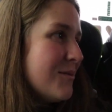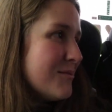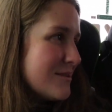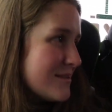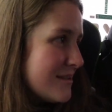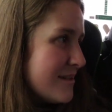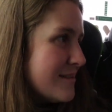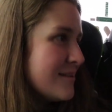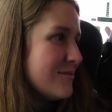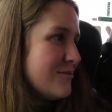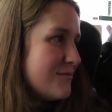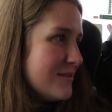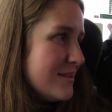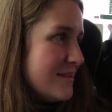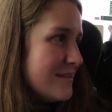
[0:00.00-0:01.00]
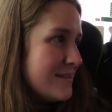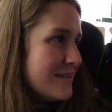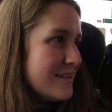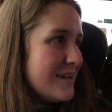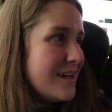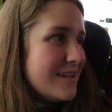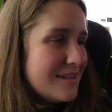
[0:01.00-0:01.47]
we're starting off
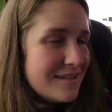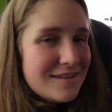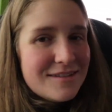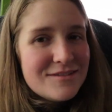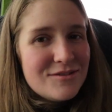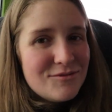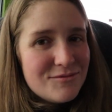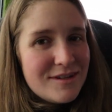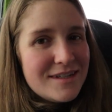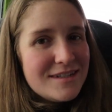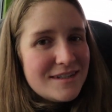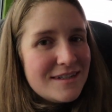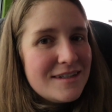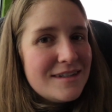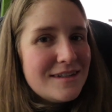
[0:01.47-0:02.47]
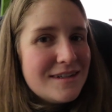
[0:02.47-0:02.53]
easily, and this is already